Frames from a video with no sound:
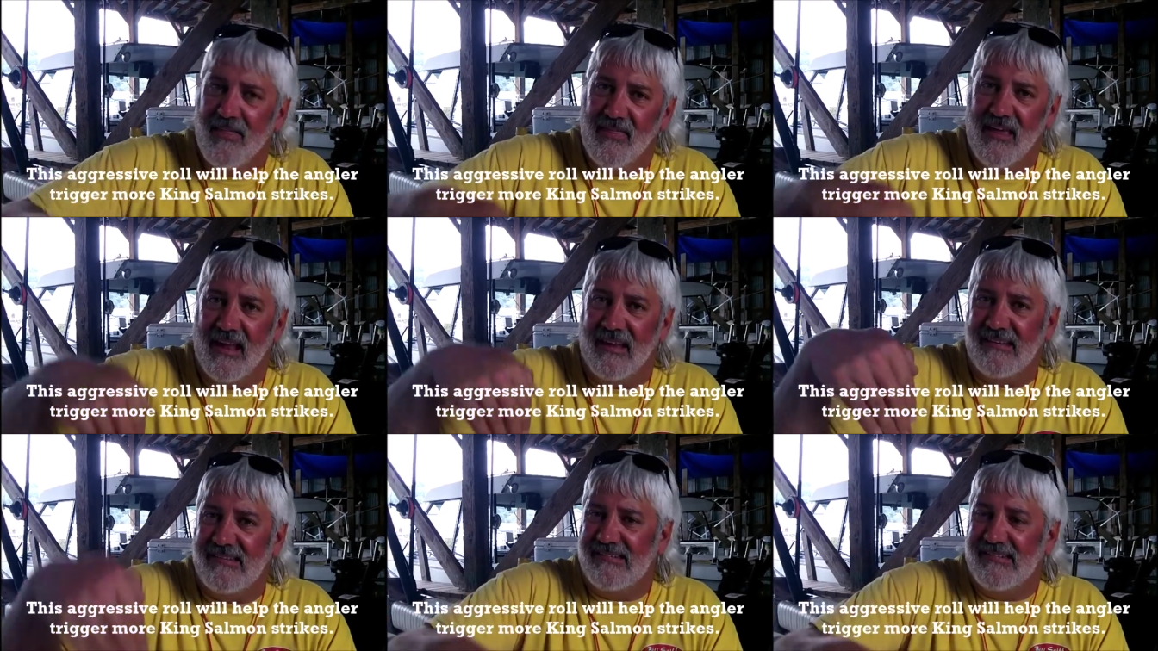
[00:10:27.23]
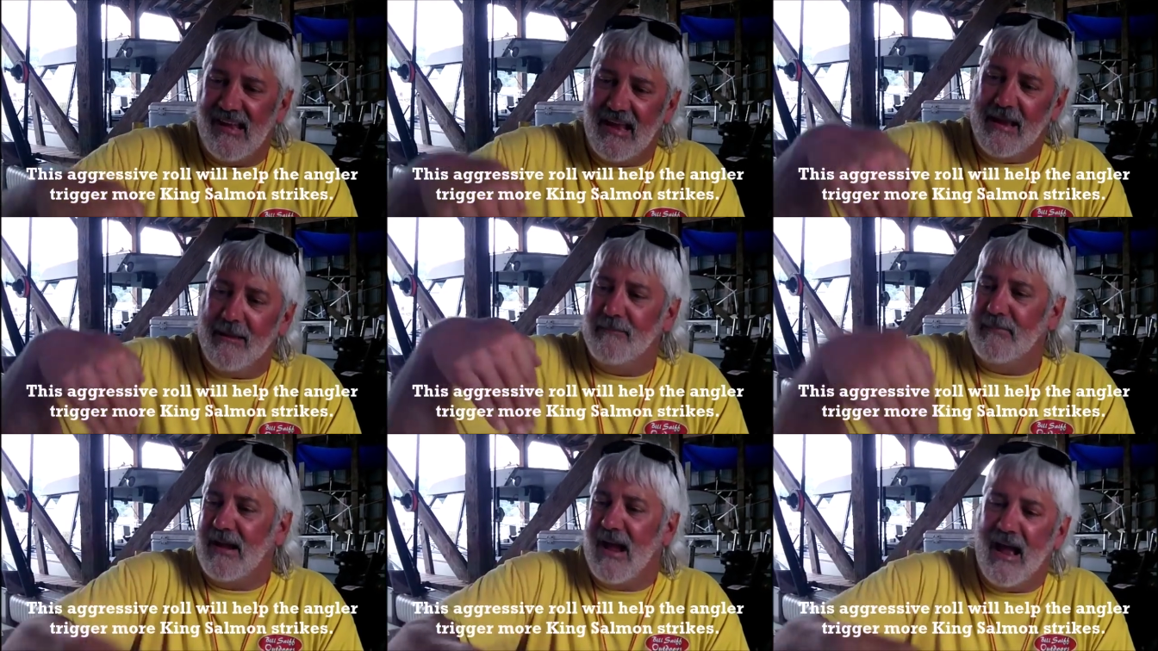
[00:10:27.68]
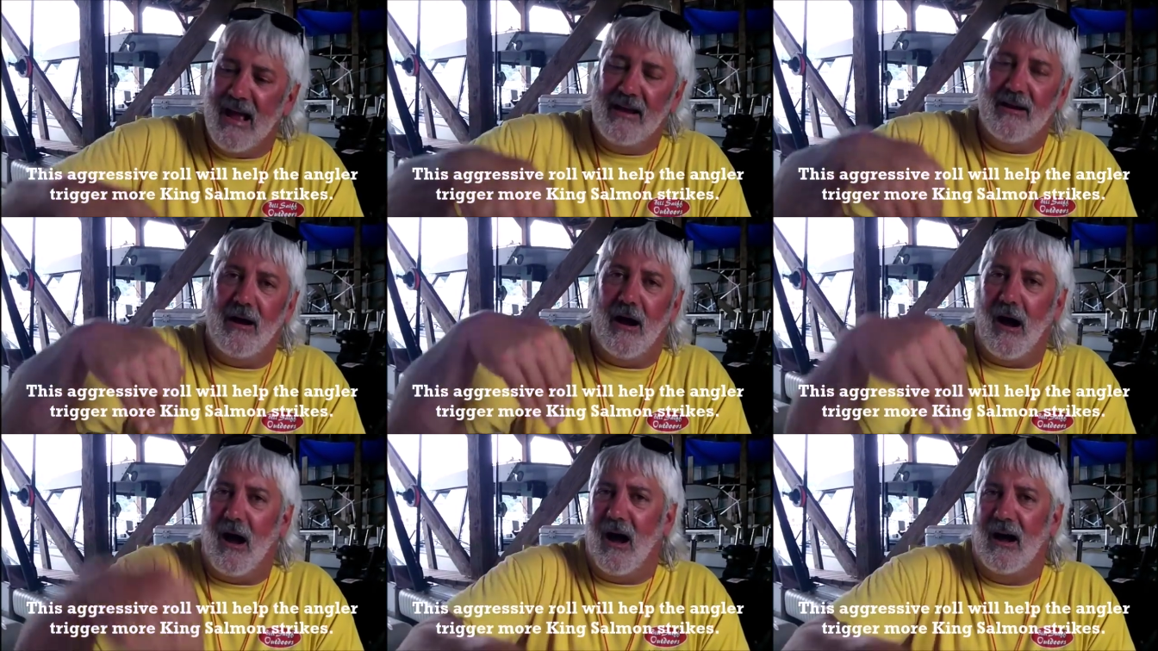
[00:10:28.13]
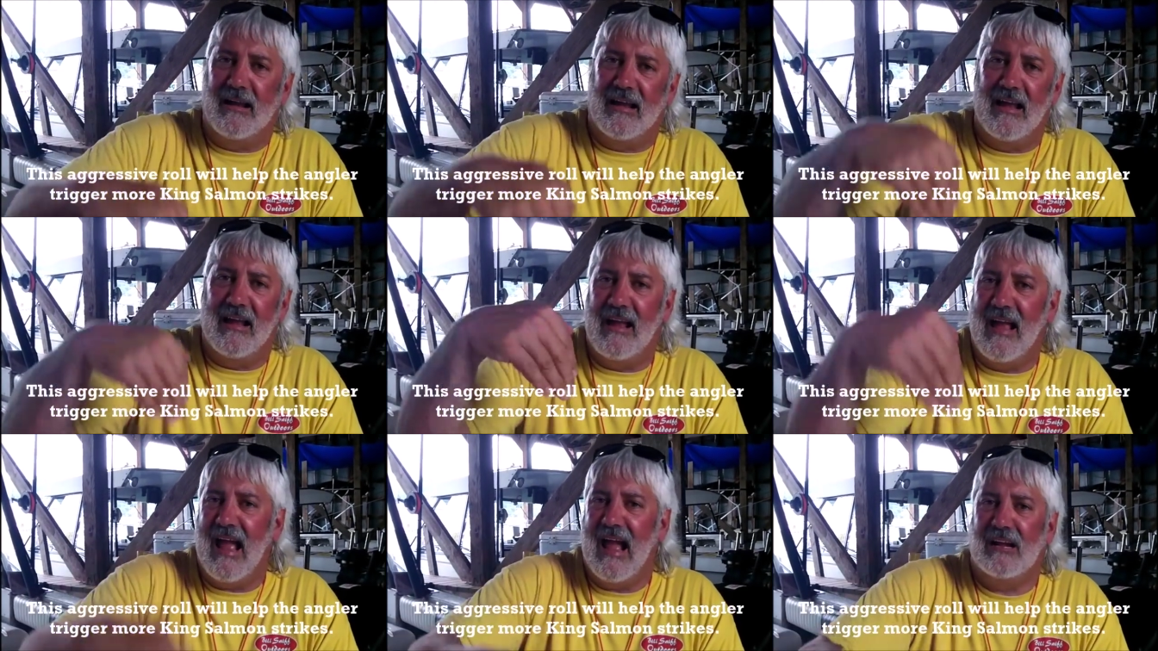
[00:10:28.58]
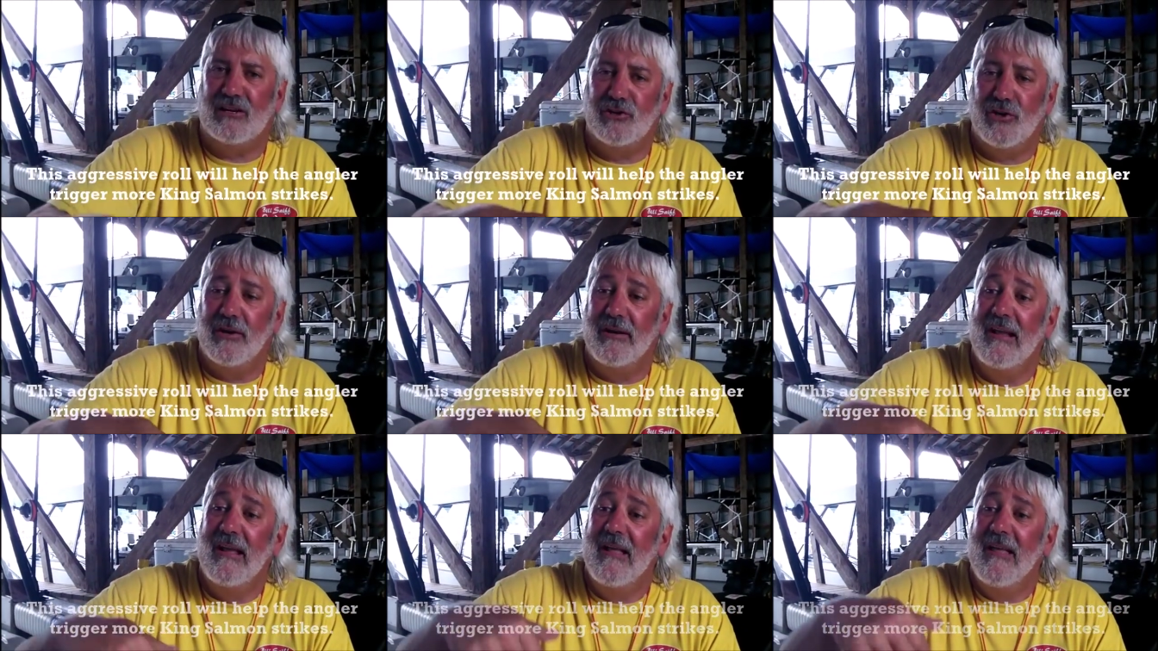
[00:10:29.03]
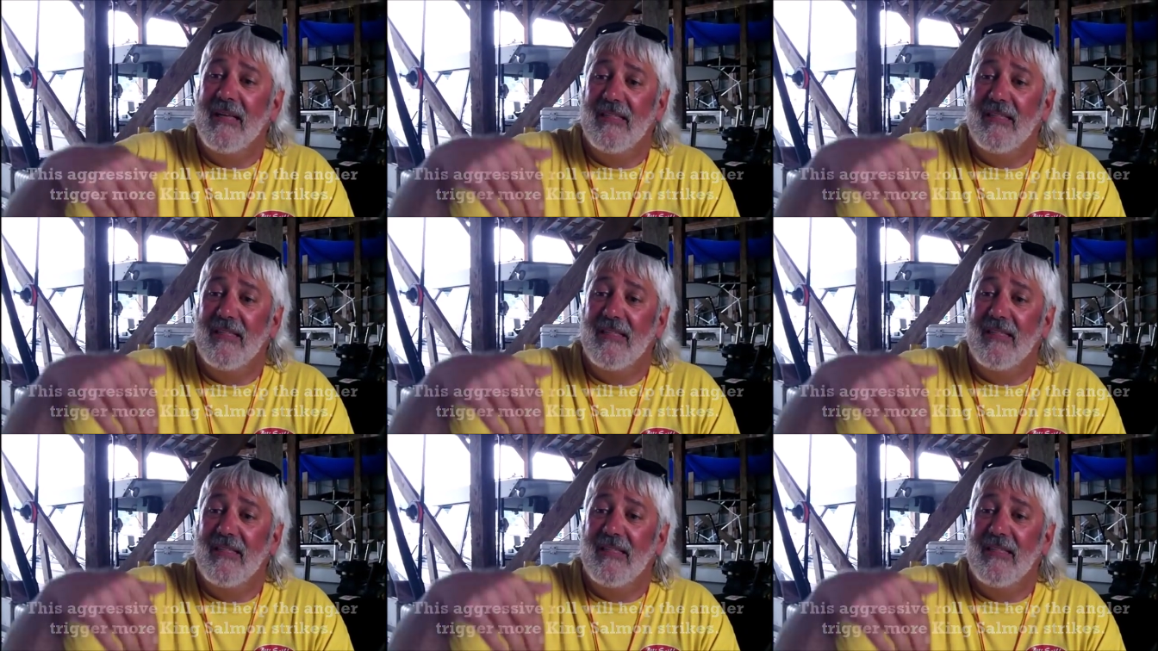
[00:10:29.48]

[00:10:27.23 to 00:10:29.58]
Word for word: that same kind of hucking action,